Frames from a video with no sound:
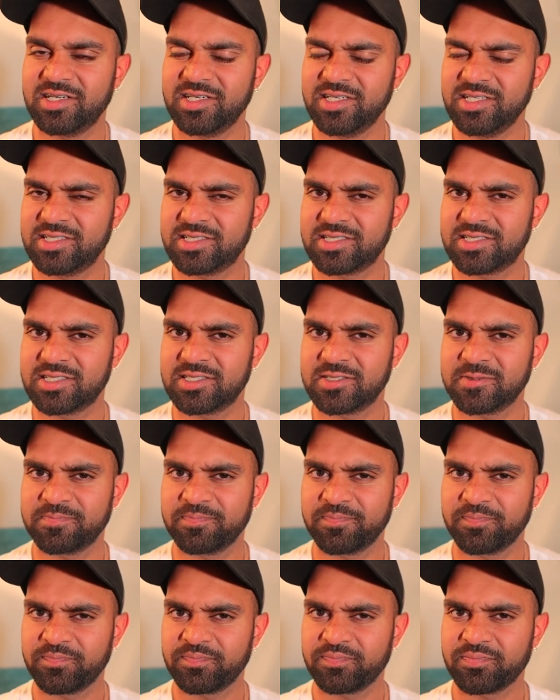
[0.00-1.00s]
least
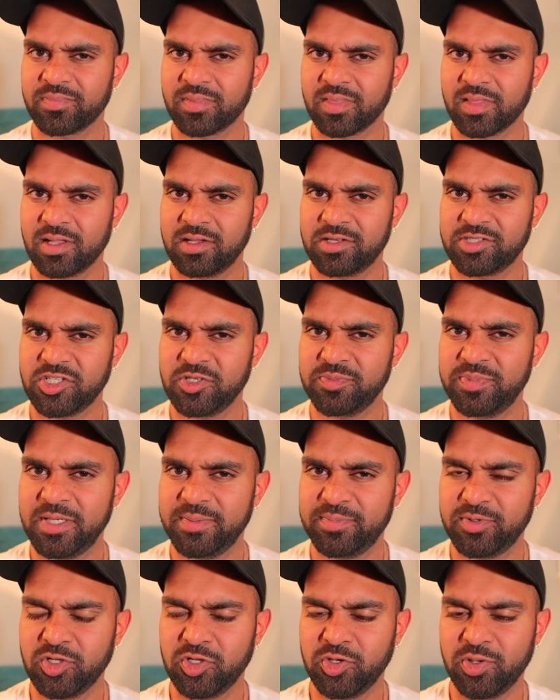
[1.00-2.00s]
show
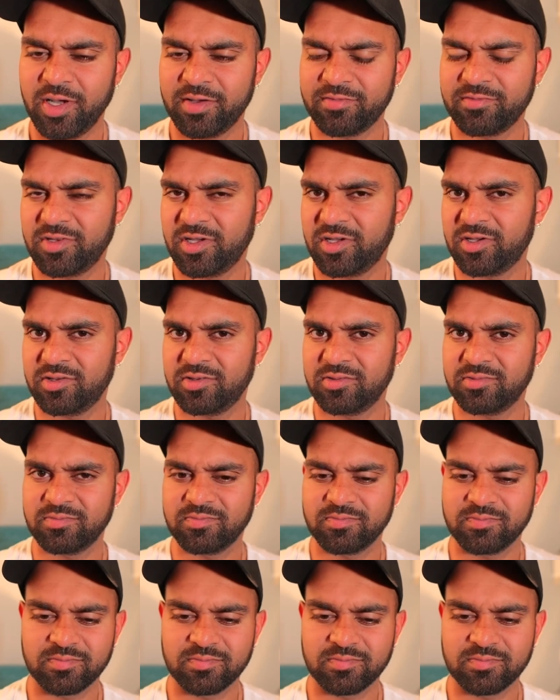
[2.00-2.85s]
people who have no